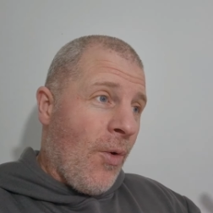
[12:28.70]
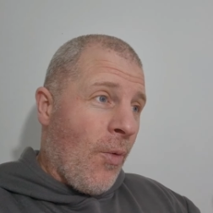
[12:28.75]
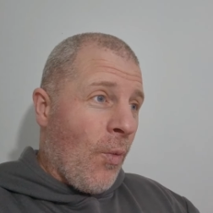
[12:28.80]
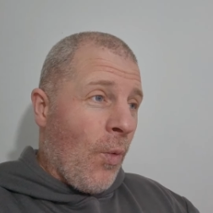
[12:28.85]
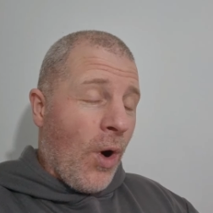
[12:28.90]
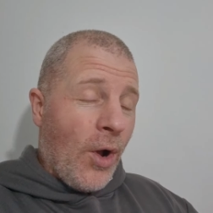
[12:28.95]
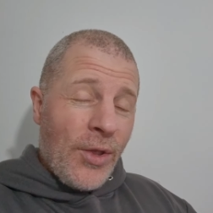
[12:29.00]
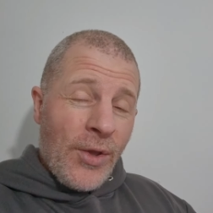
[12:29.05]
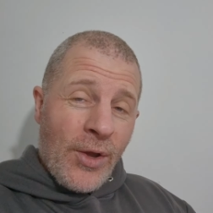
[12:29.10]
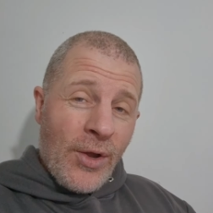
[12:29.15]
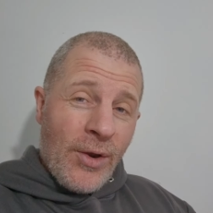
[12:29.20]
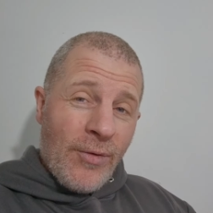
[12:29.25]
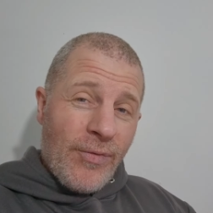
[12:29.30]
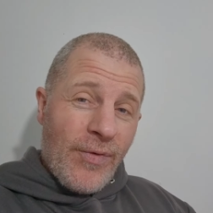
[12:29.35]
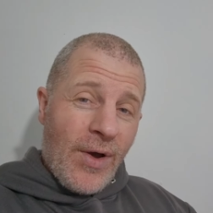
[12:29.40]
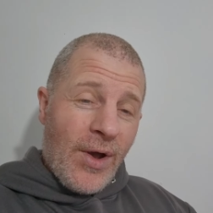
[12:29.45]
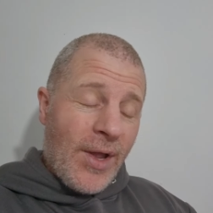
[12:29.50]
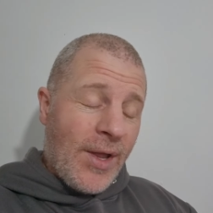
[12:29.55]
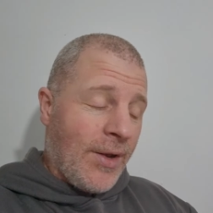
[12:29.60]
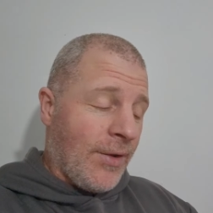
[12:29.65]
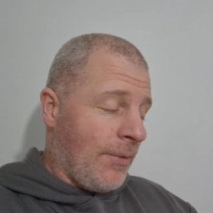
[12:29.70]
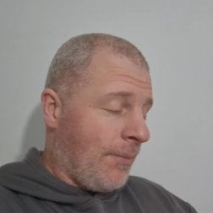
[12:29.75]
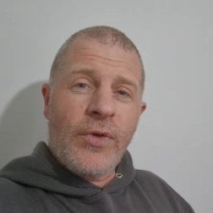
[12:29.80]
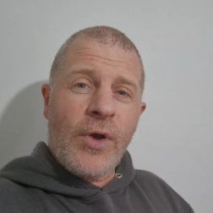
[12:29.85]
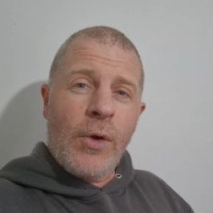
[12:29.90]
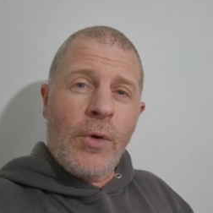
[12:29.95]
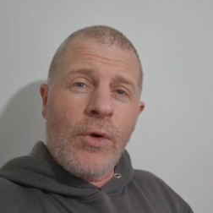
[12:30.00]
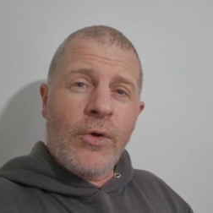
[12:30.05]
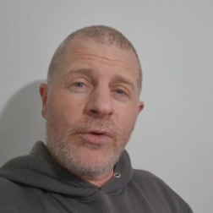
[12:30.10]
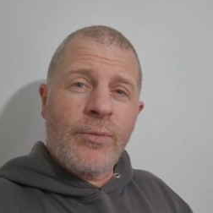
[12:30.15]
what you're going to find. In
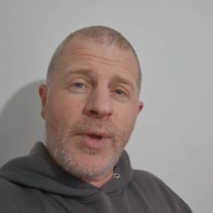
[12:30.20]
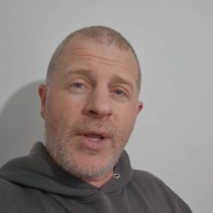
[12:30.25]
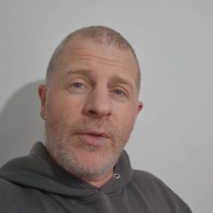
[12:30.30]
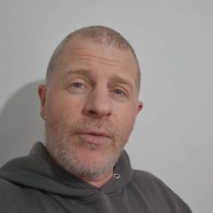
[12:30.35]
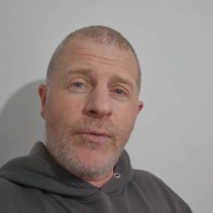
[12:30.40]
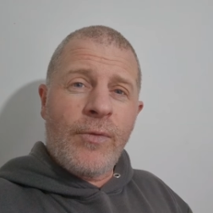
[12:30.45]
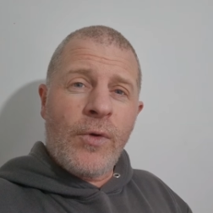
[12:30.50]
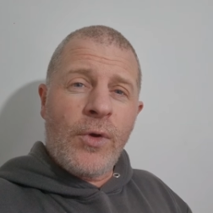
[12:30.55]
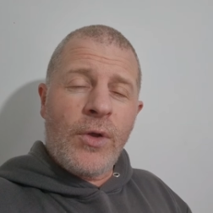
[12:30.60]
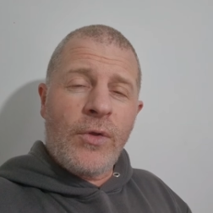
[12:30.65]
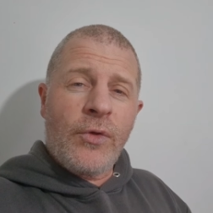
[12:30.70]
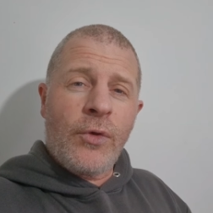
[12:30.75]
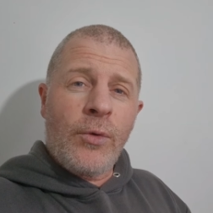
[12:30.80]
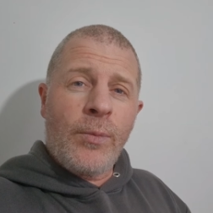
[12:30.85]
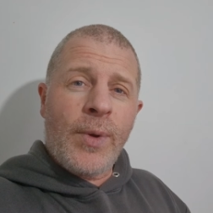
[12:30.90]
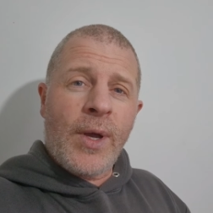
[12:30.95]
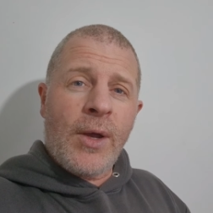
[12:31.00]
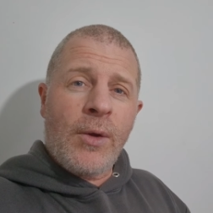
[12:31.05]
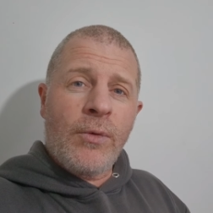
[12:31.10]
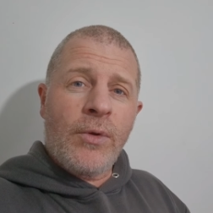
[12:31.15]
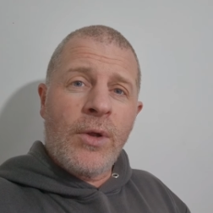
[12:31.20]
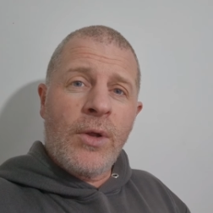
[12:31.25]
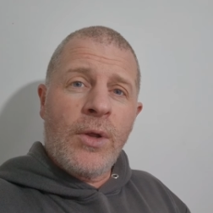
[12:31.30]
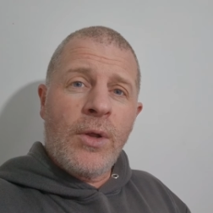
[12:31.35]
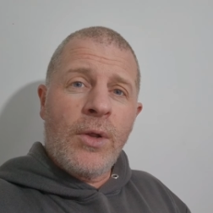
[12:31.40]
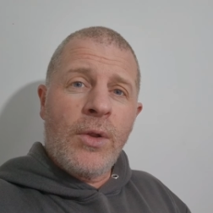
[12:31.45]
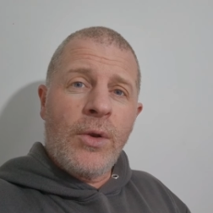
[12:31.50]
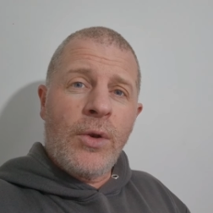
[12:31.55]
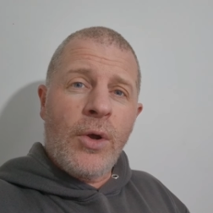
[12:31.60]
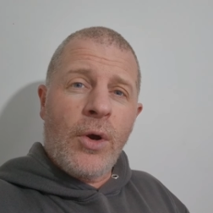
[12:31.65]
total, I spent
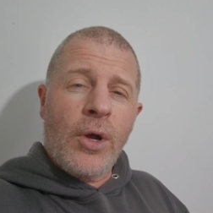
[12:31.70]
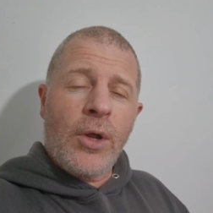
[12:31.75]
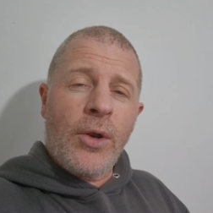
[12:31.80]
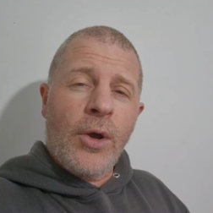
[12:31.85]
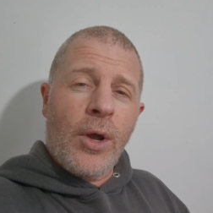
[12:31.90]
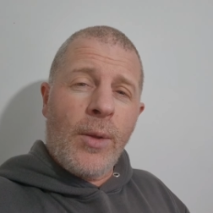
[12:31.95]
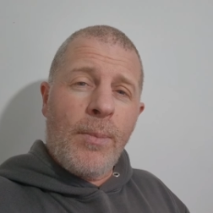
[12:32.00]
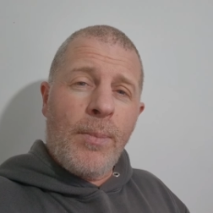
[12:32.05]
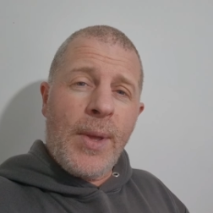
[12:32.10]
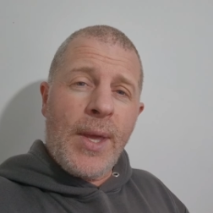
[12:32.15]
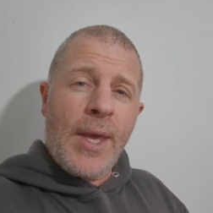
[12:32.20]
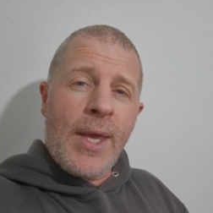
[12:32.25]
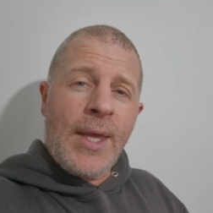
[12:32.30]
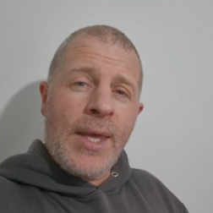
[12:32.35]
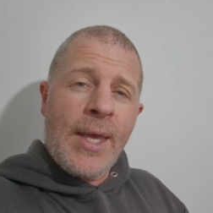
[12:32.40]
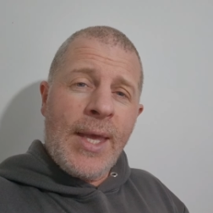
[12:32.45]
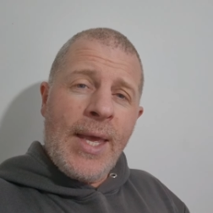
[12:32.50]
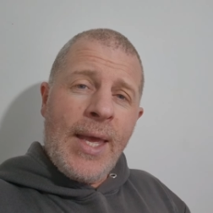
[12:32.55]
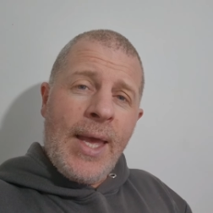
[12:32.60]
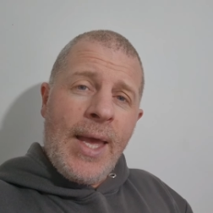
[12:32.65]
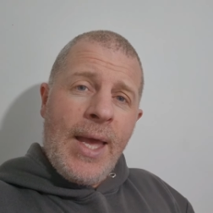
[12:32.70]
£32.99p.